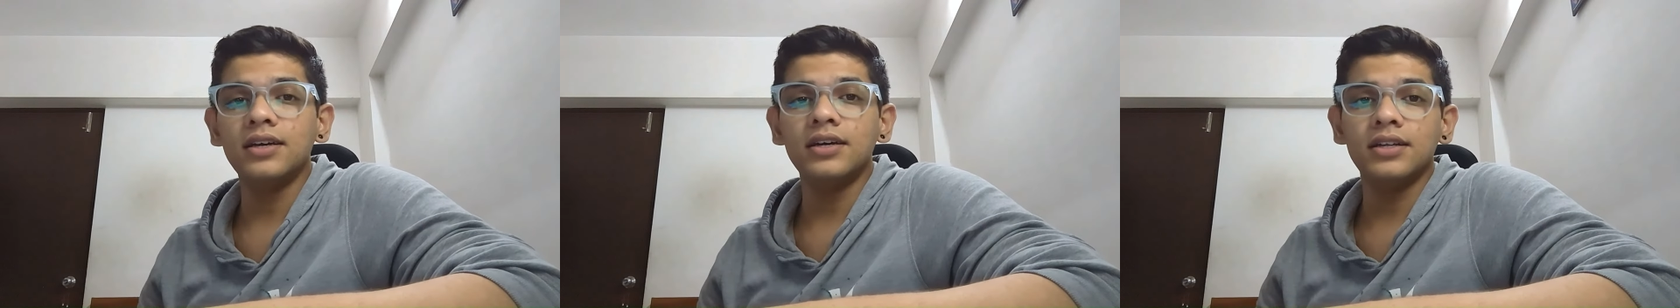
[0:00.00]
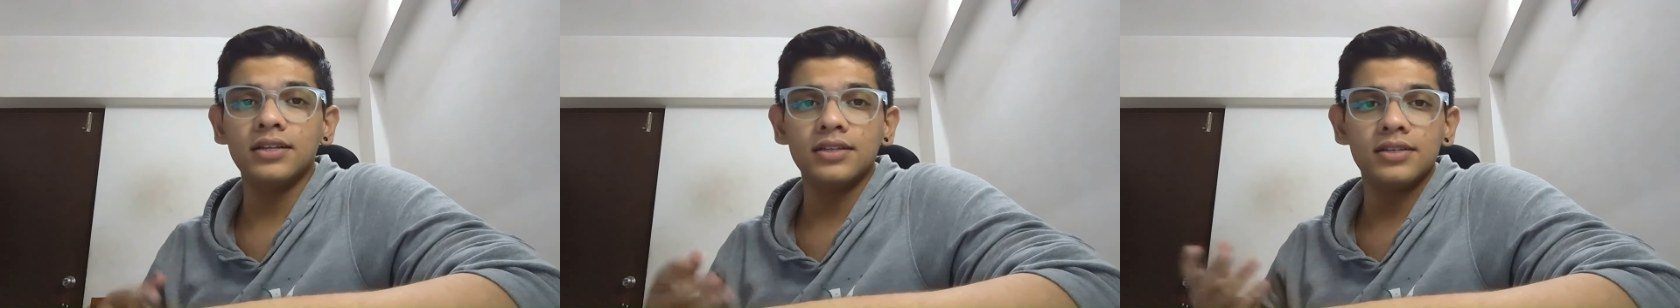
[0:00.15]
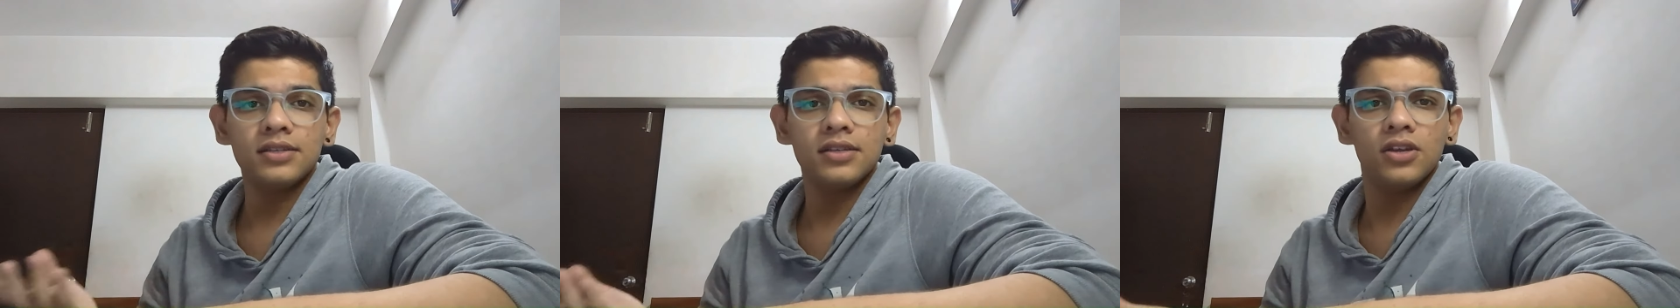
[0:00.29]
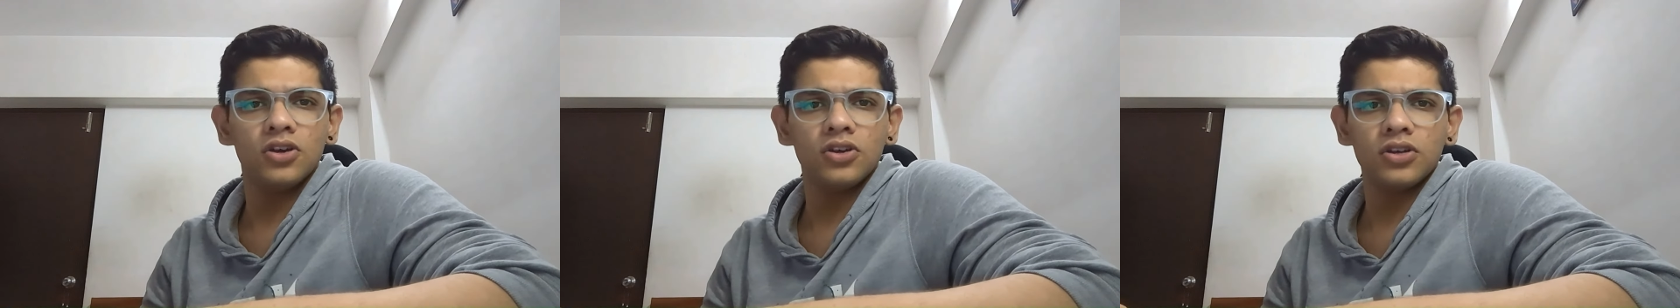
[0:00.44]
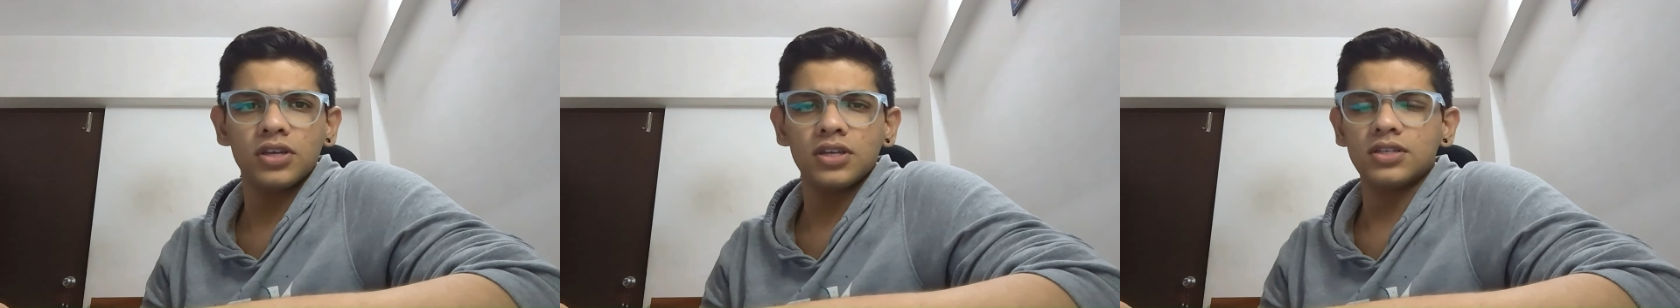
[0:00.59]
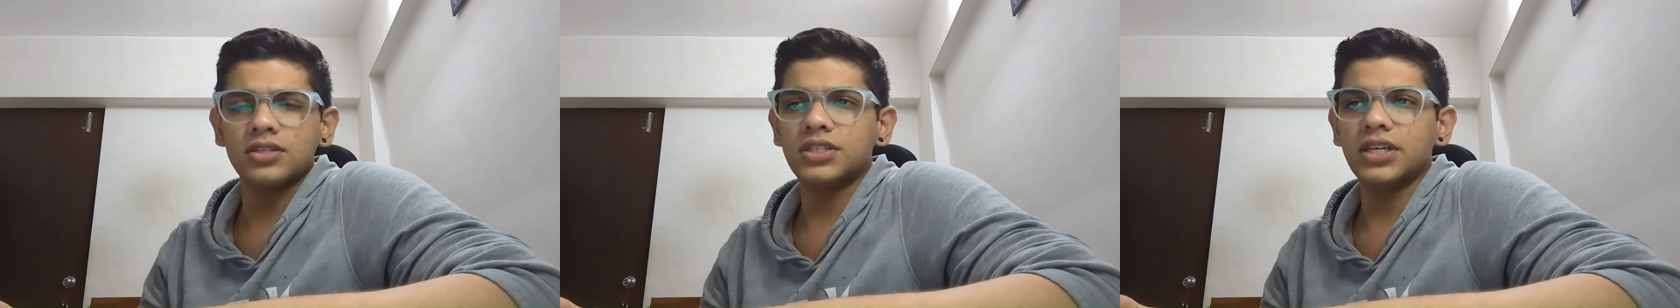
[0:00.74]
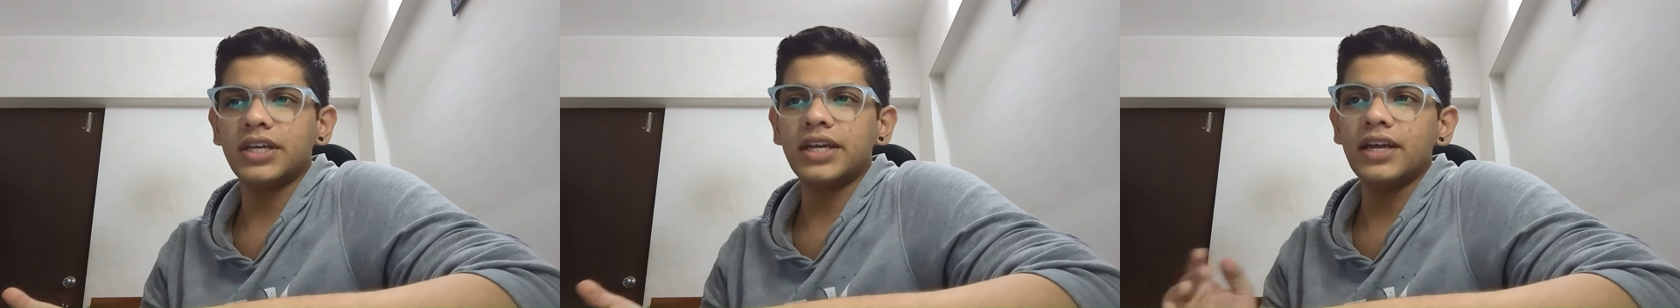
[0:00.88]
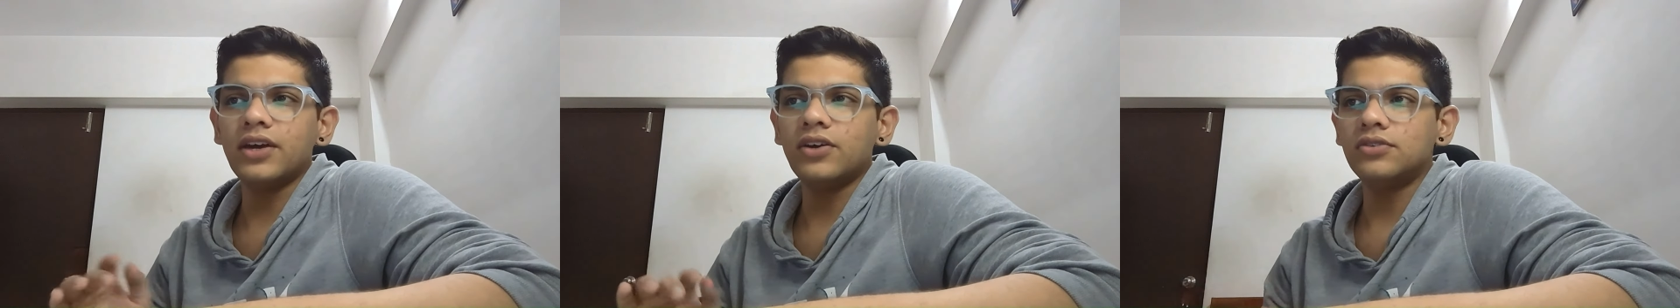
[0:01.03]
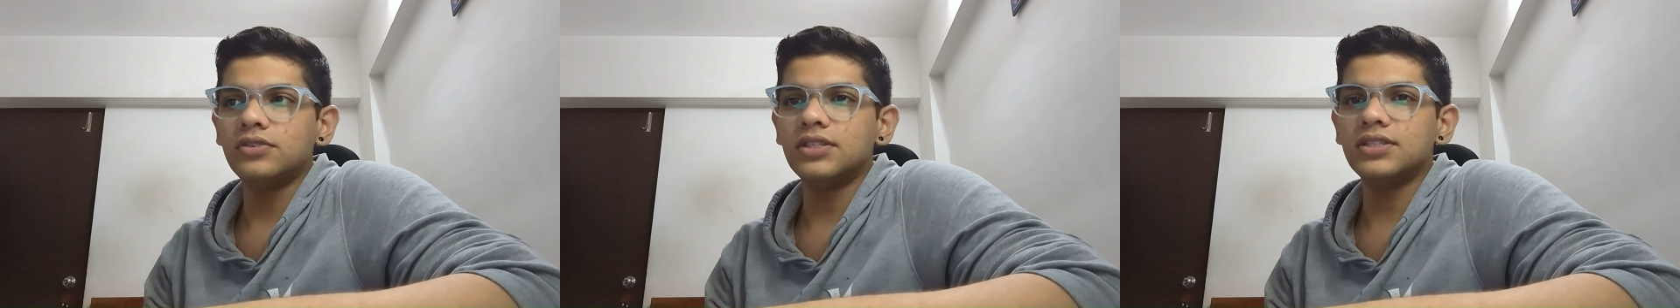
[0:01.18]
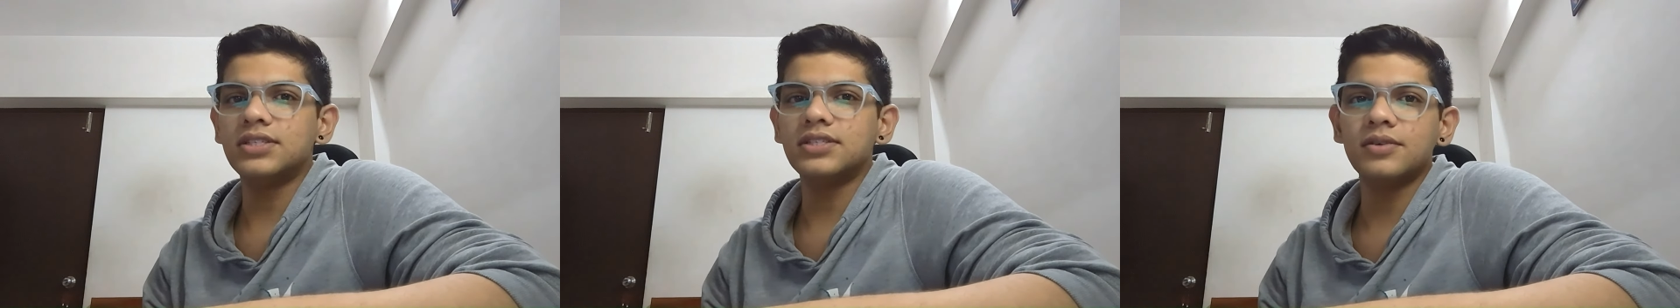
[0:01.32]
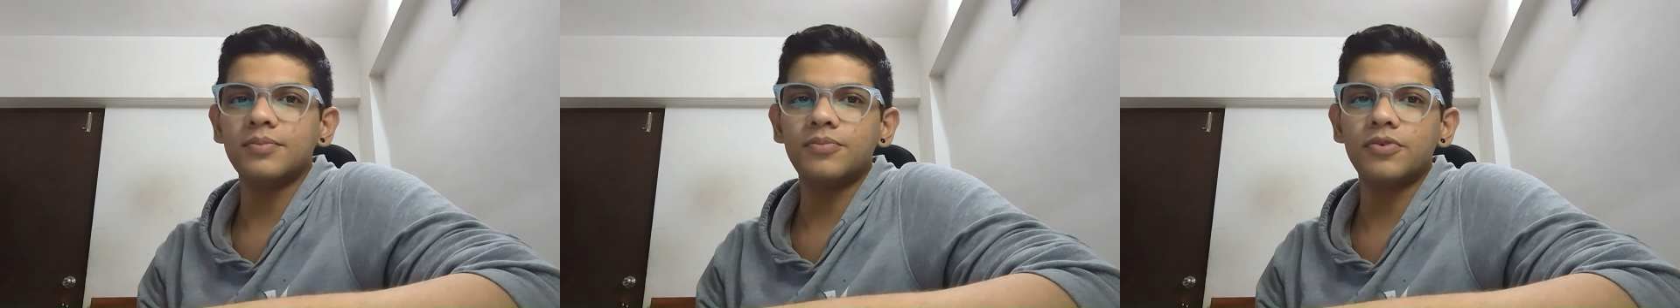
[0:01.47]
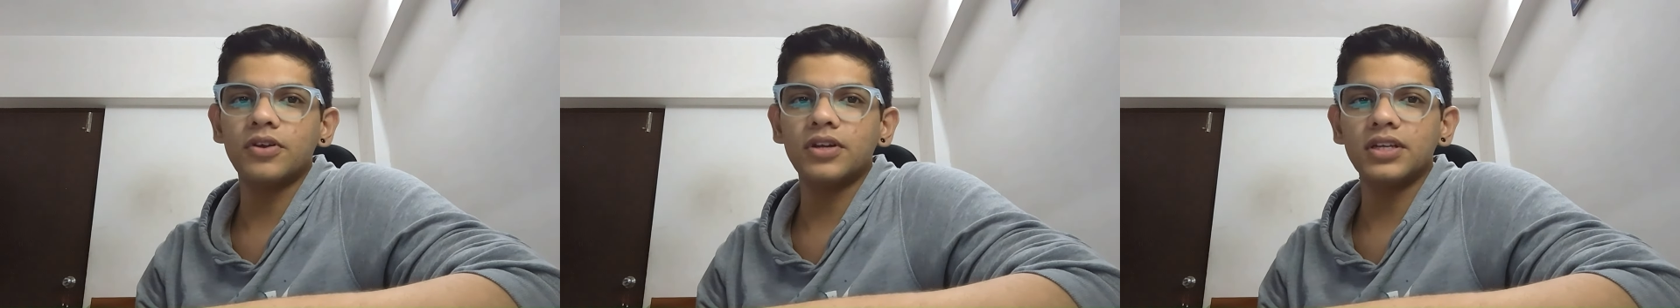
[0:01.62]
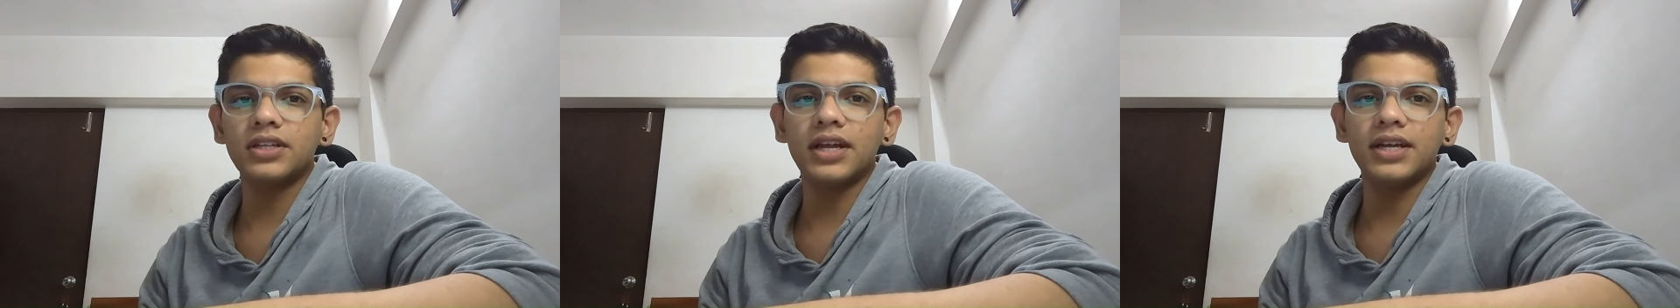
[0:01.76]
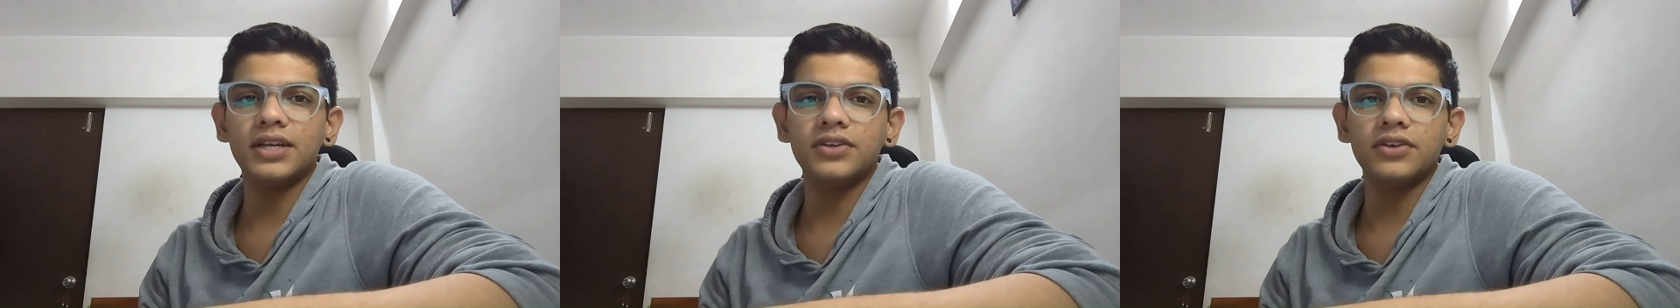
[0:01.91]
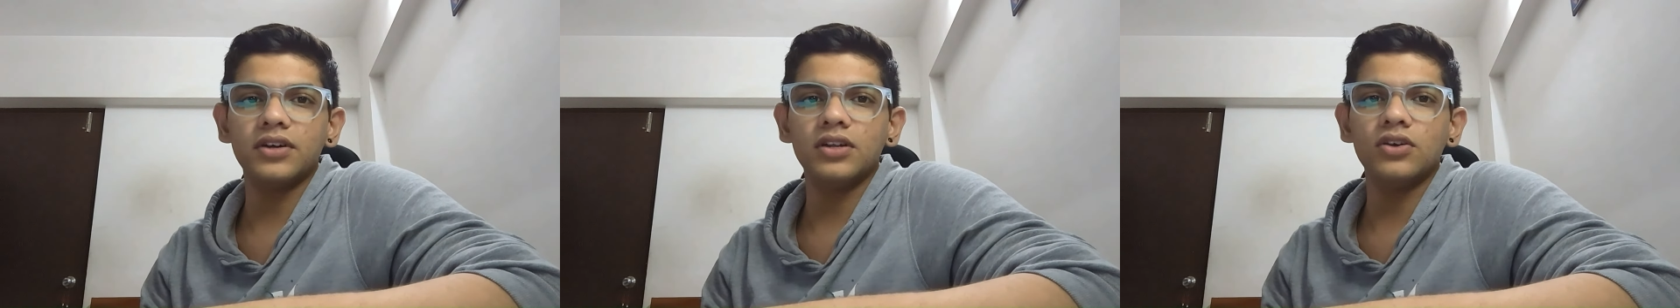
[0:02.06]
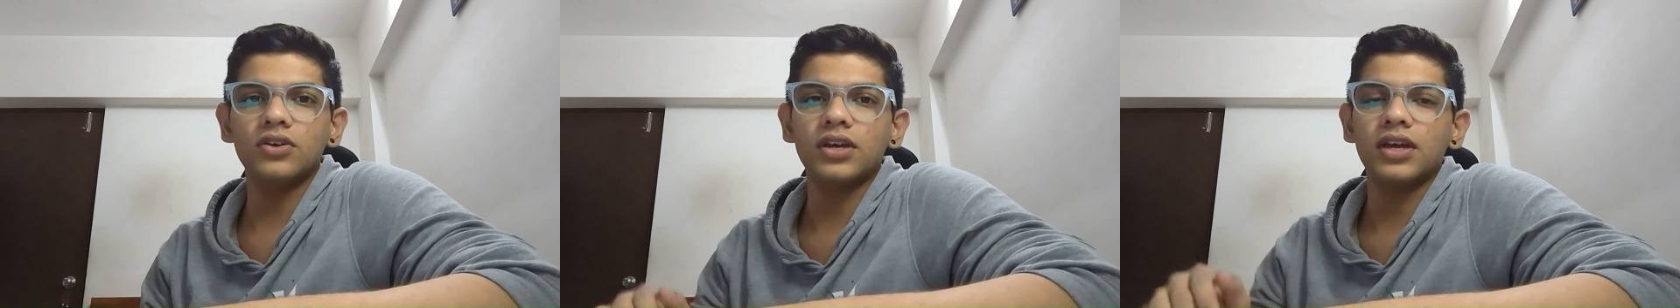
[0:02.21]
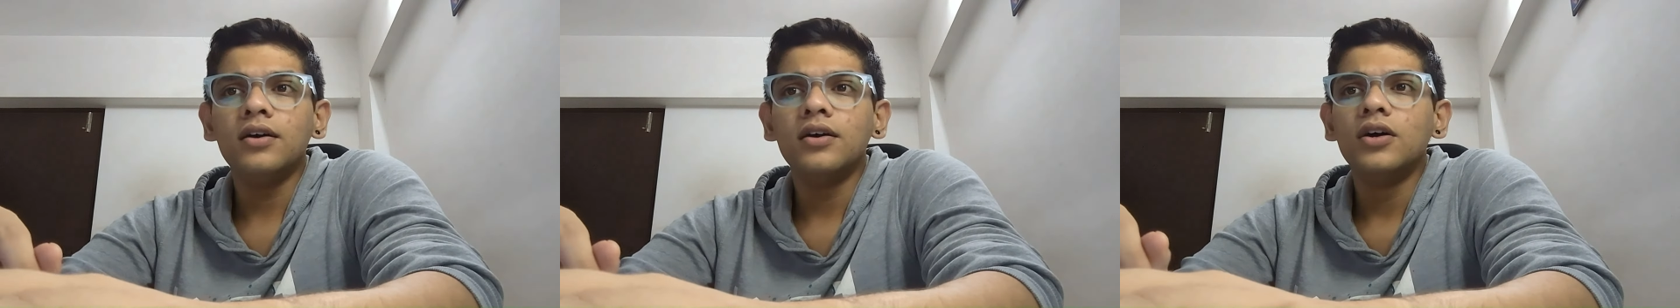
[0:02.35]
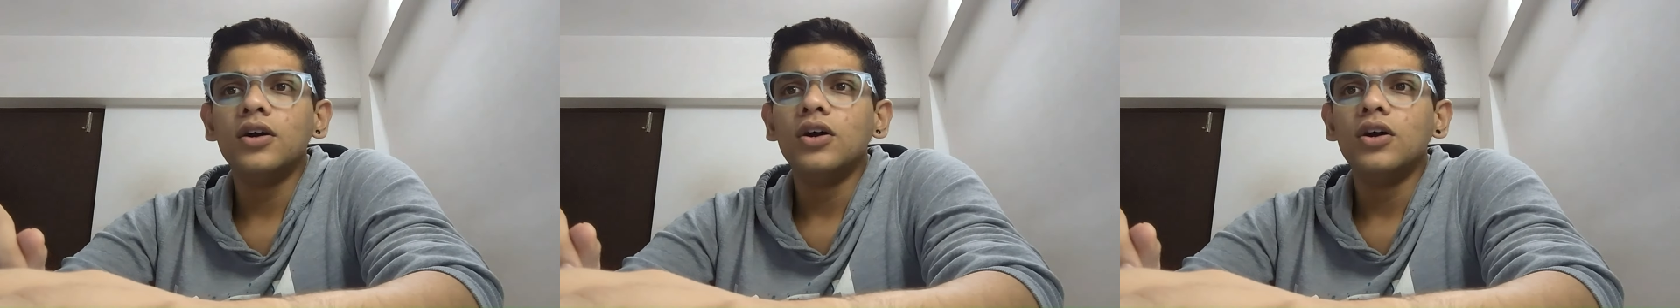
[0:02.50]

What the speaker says: look, check it out, this is the product that you are looking, right?